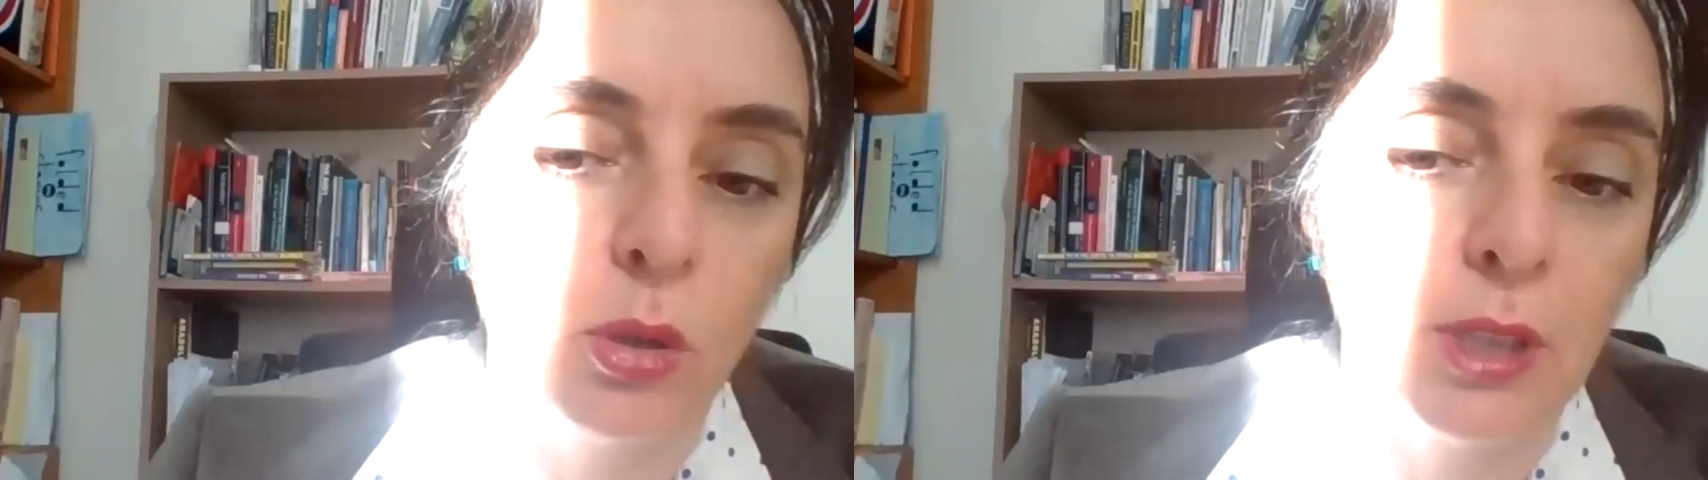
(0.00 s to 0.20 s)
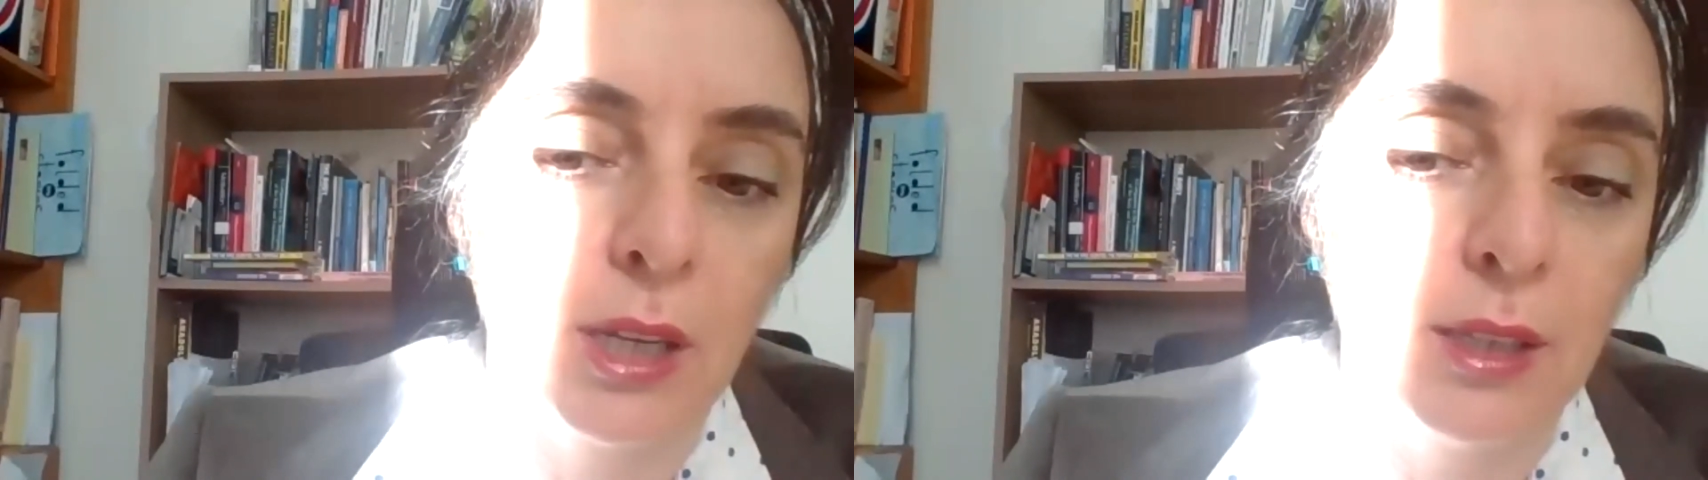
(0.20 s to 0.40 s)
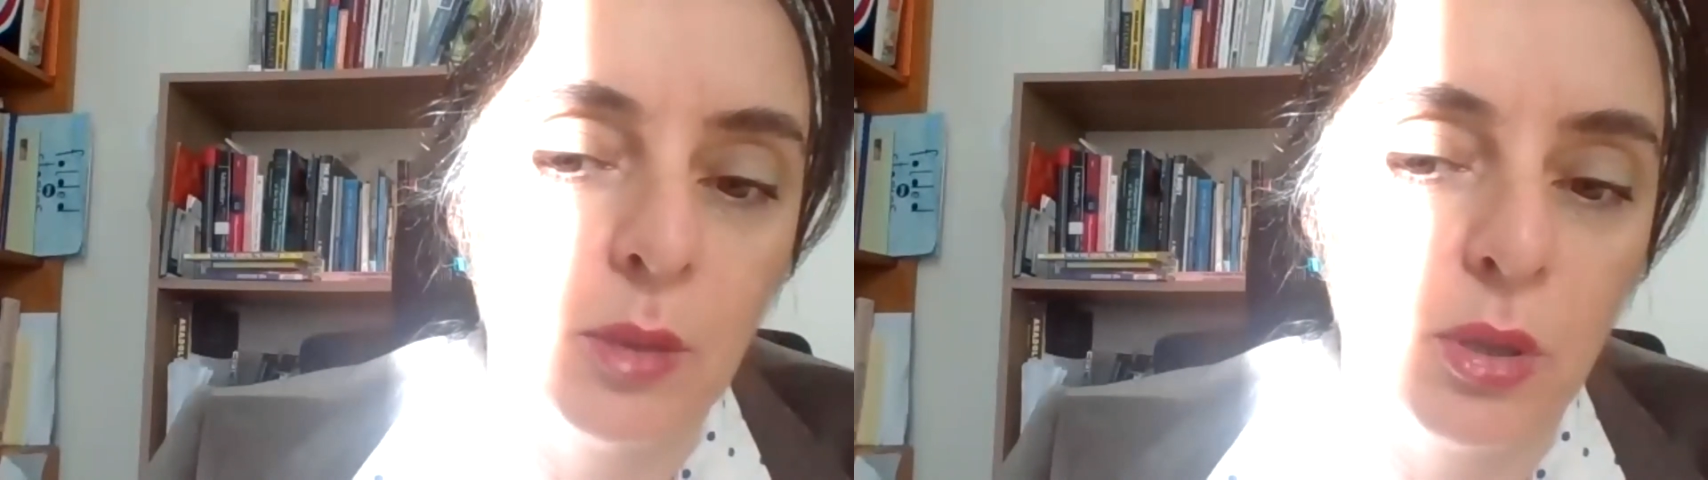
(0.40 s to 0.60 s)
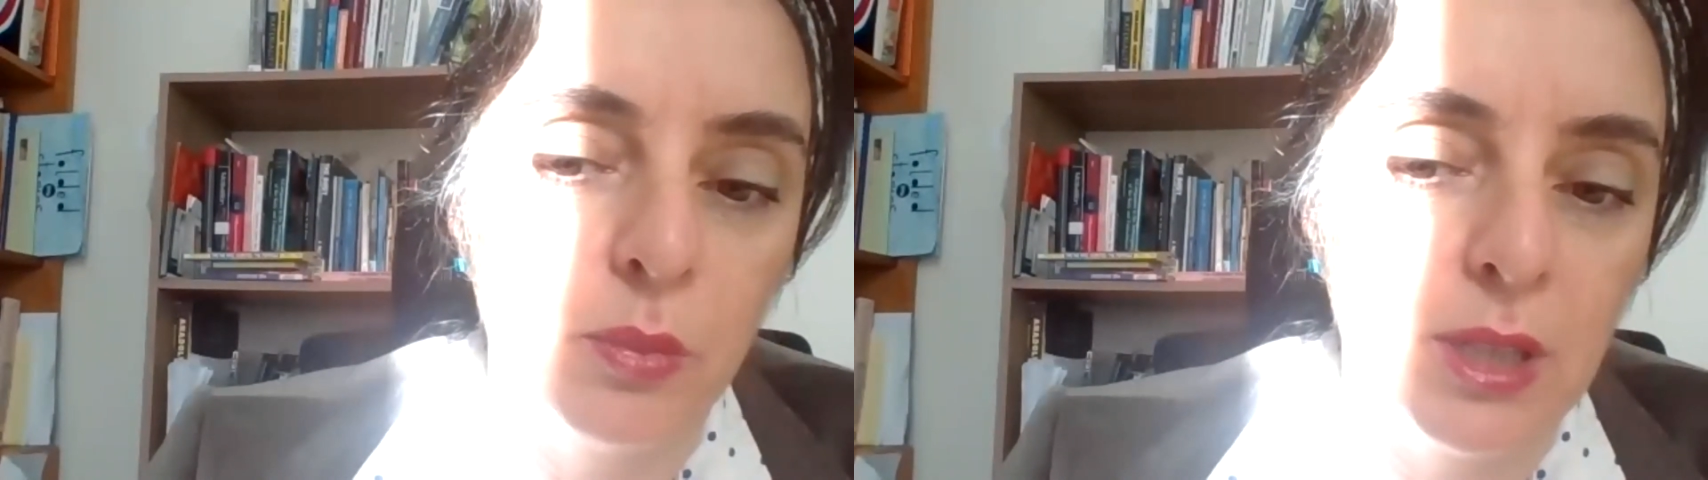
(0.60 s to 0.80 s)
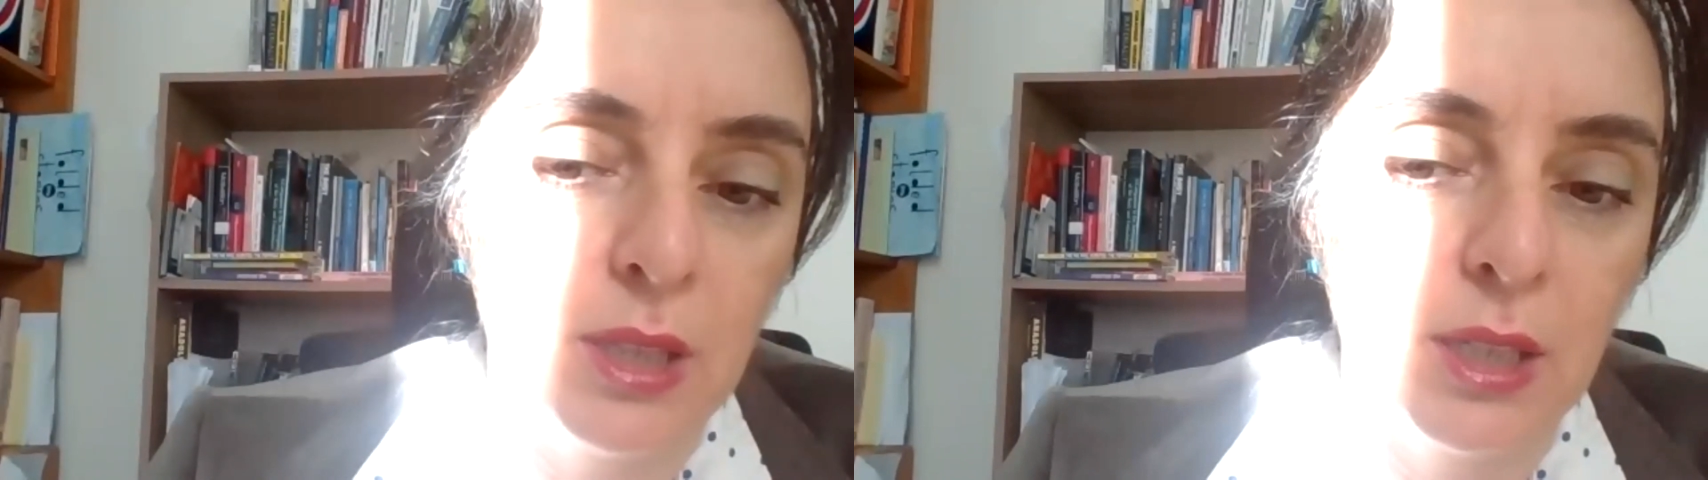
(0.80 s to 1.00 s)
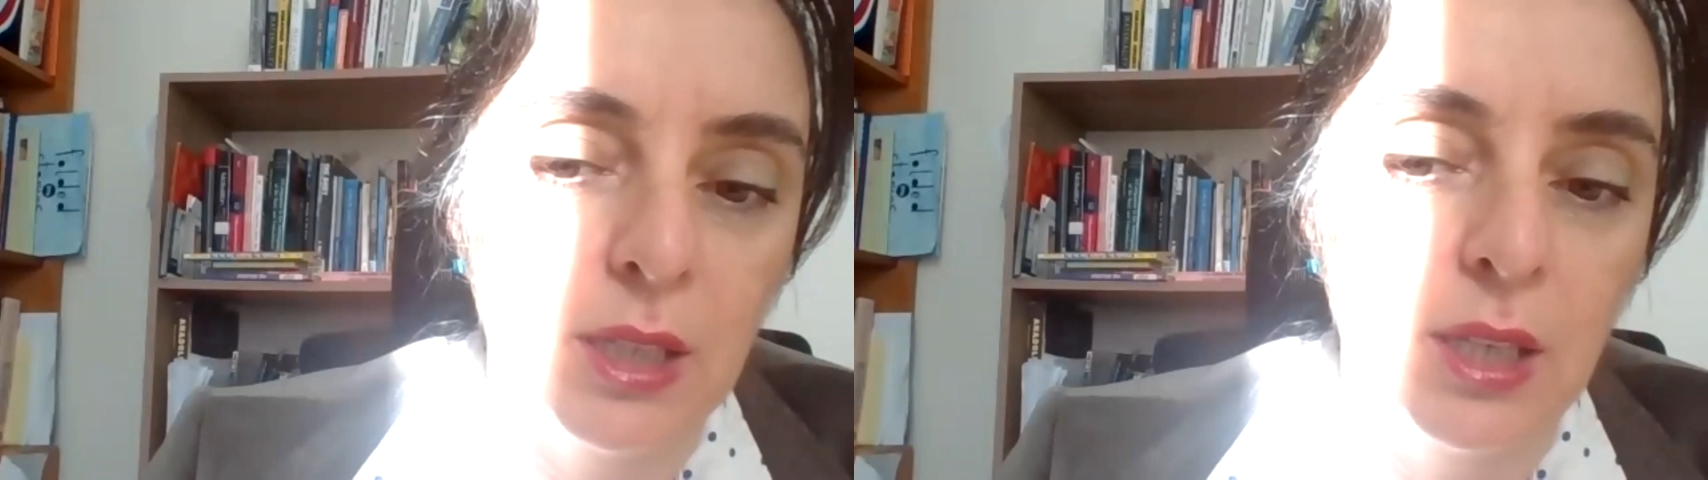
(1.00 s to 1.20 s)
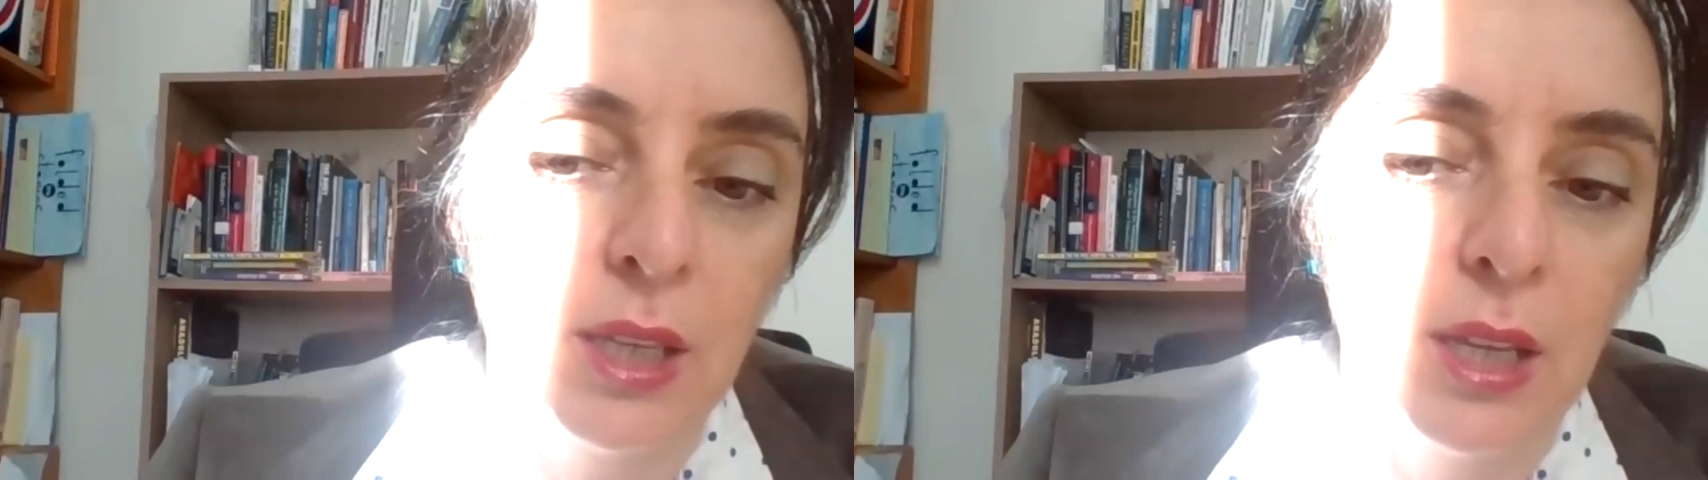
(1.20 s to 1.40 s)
my observations,